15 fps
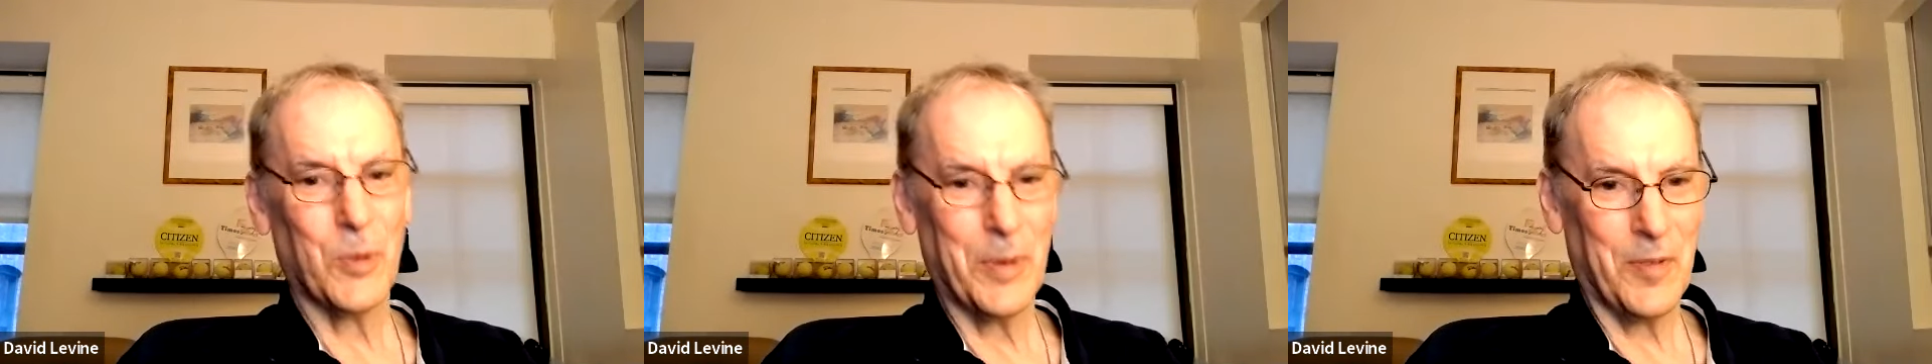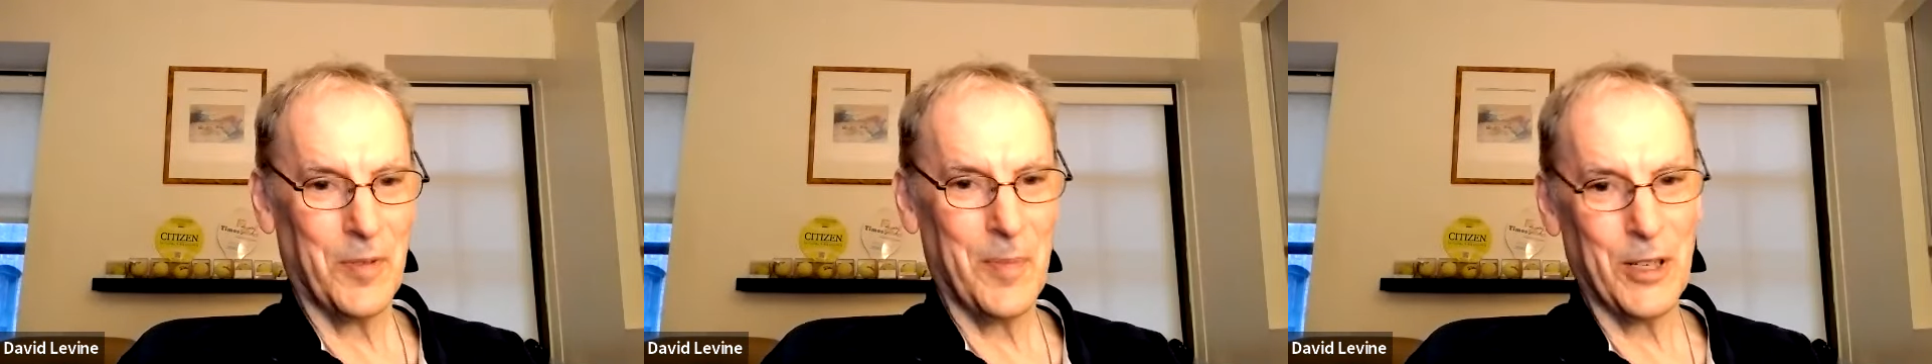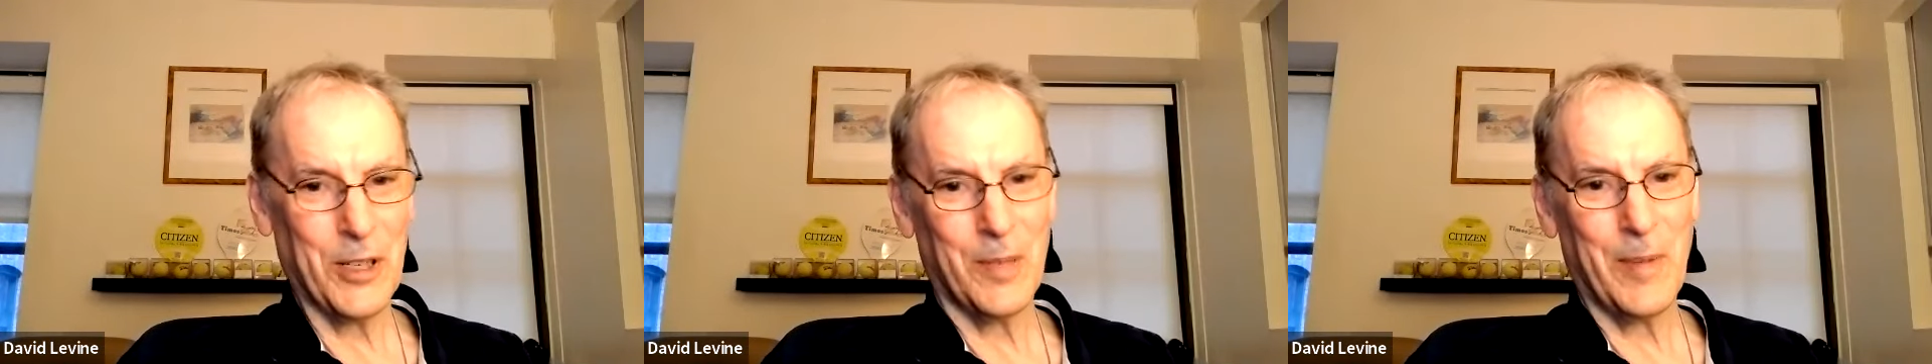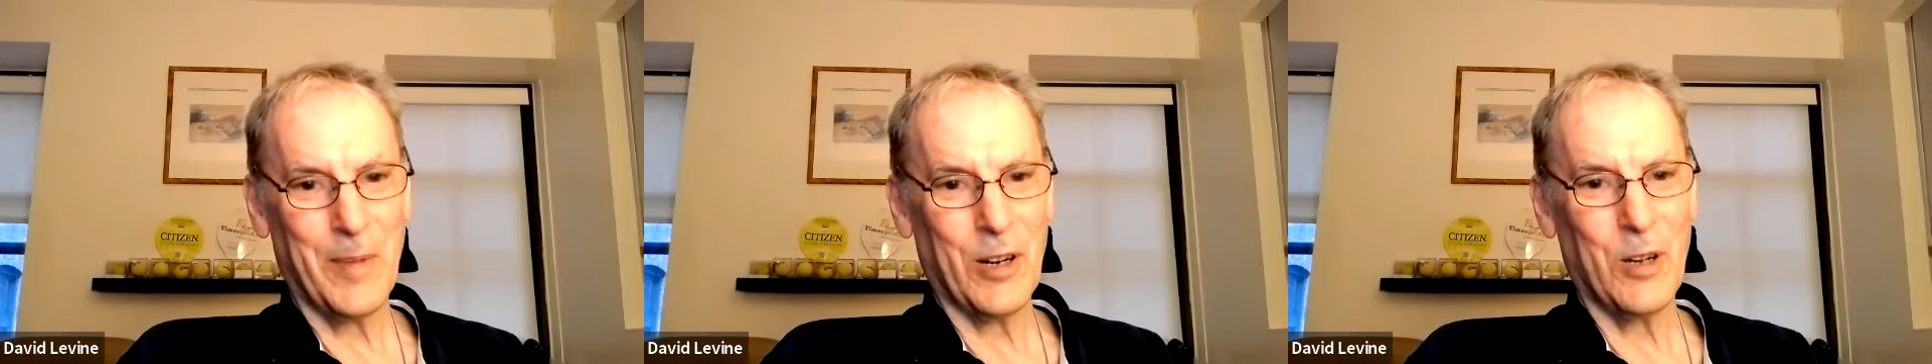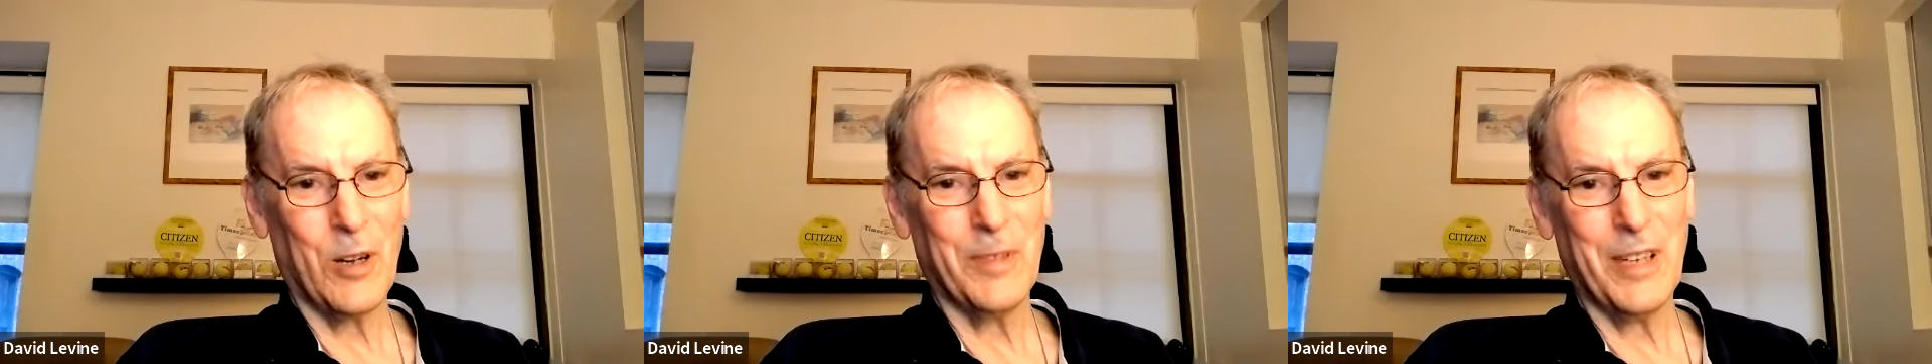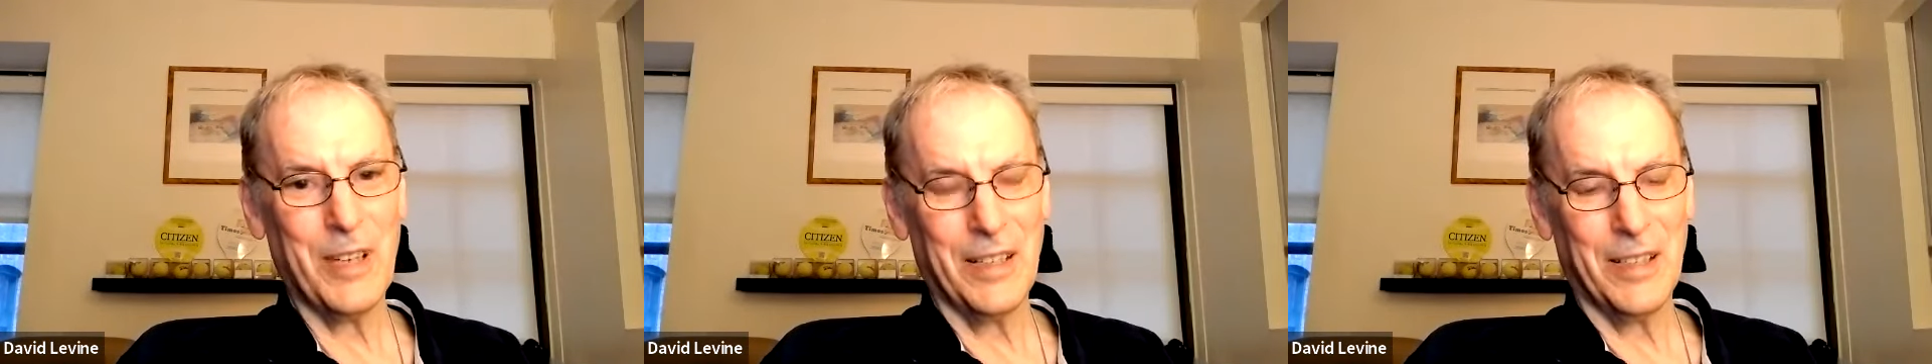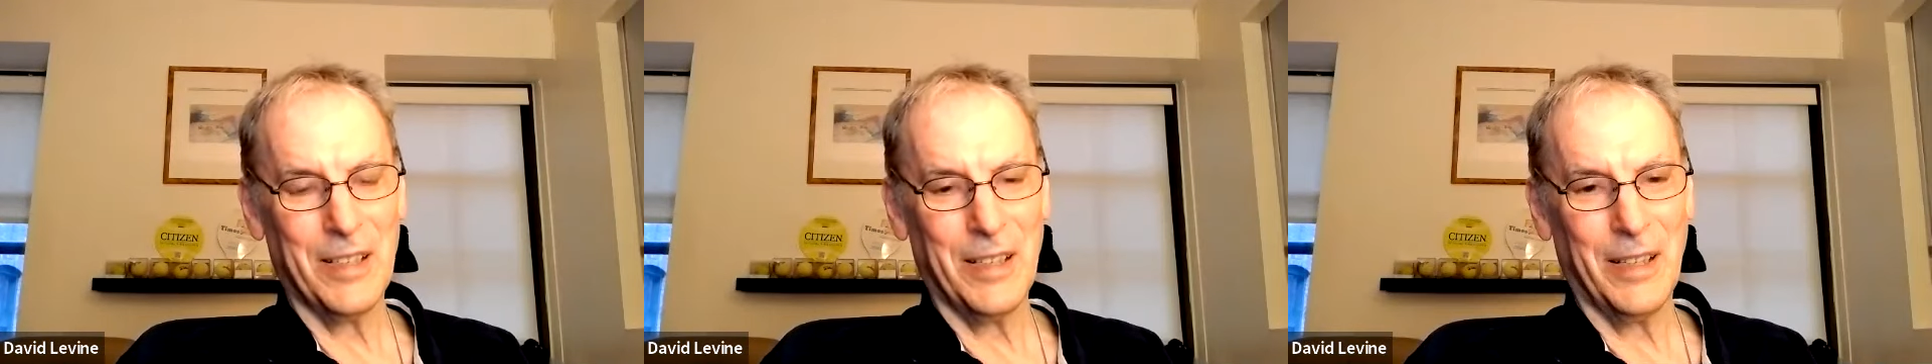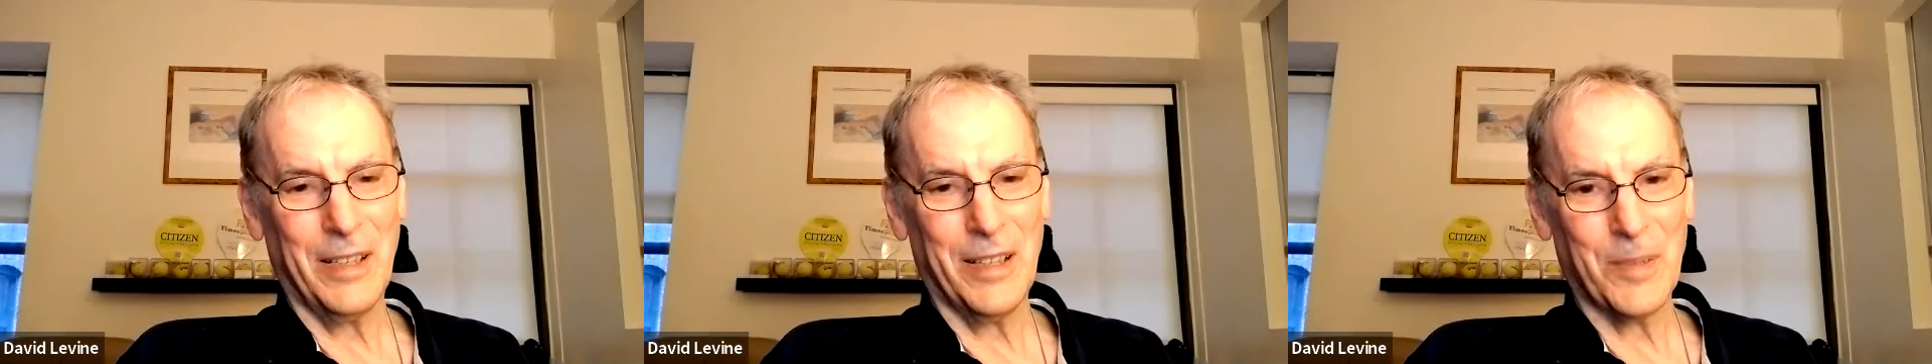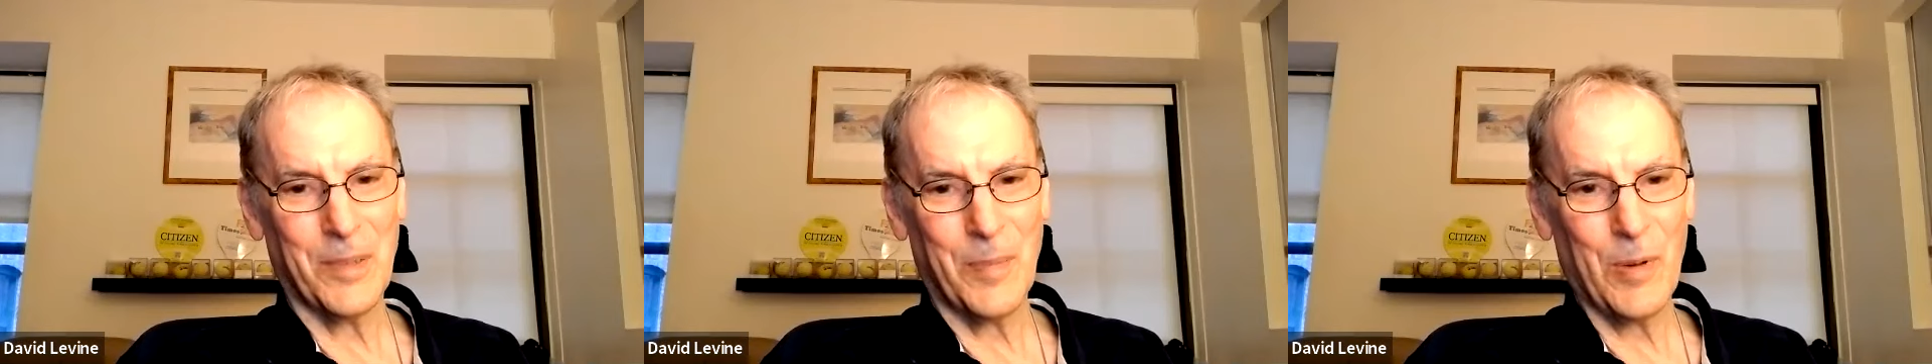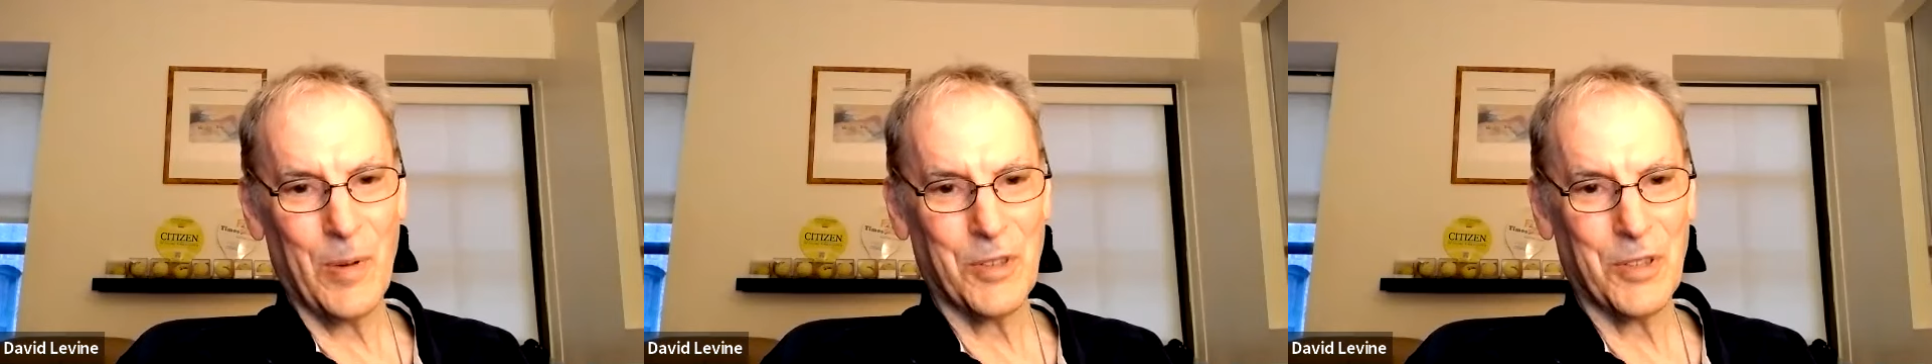information about COVID-19 as
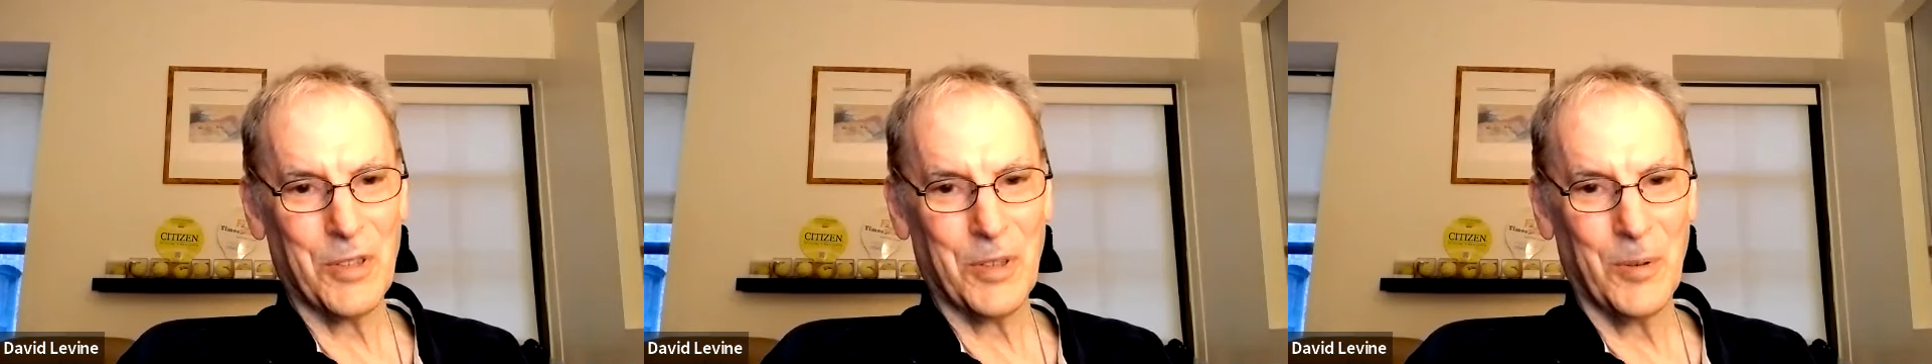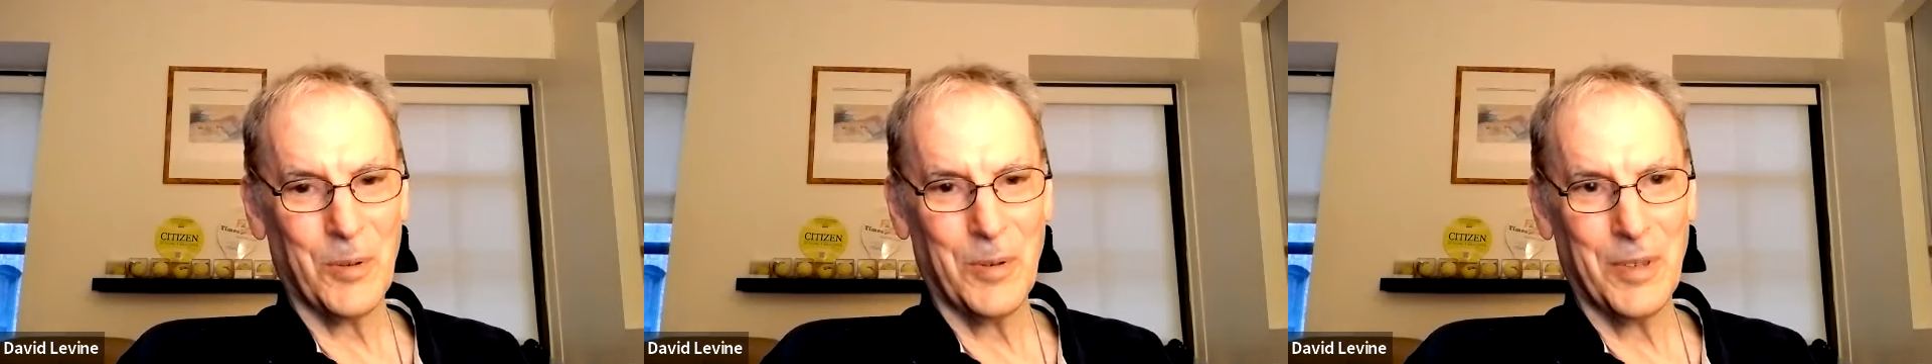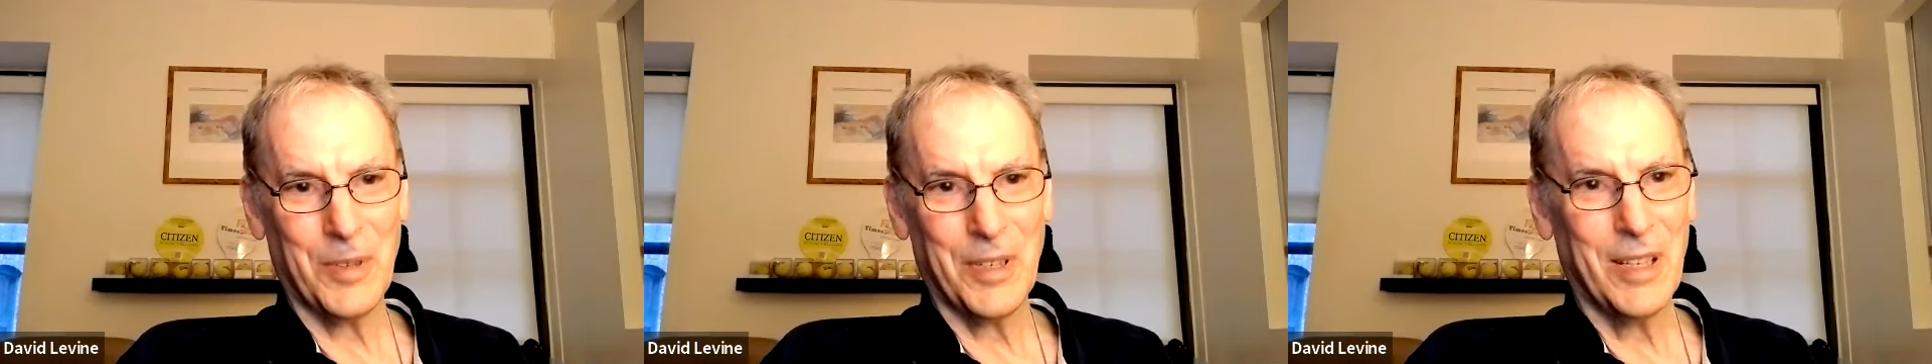opposed to